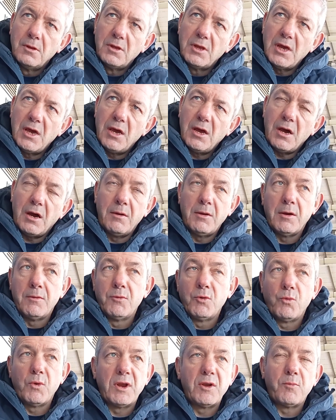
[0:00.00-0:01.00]
Yeah, I
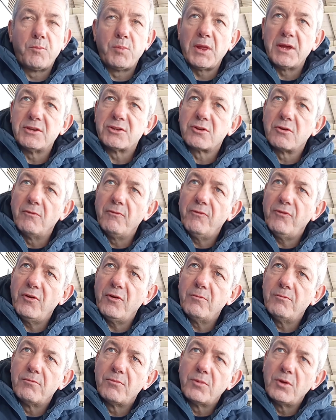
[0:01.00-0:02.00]
mean, where do players come
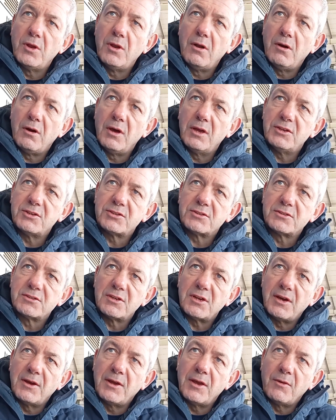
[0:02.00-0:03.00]
from? You know,
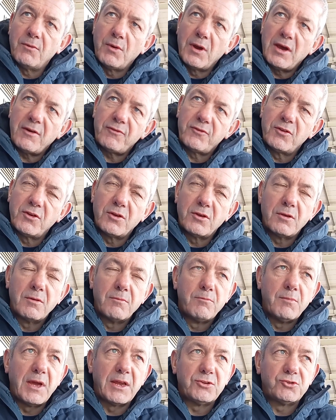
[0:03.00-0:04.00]
we have to
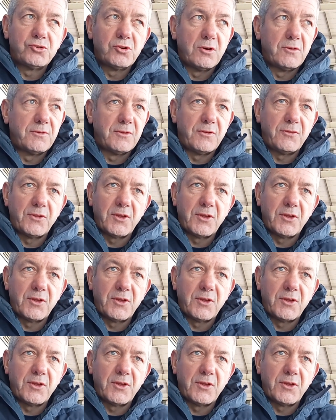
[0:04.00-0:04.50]
make sure that.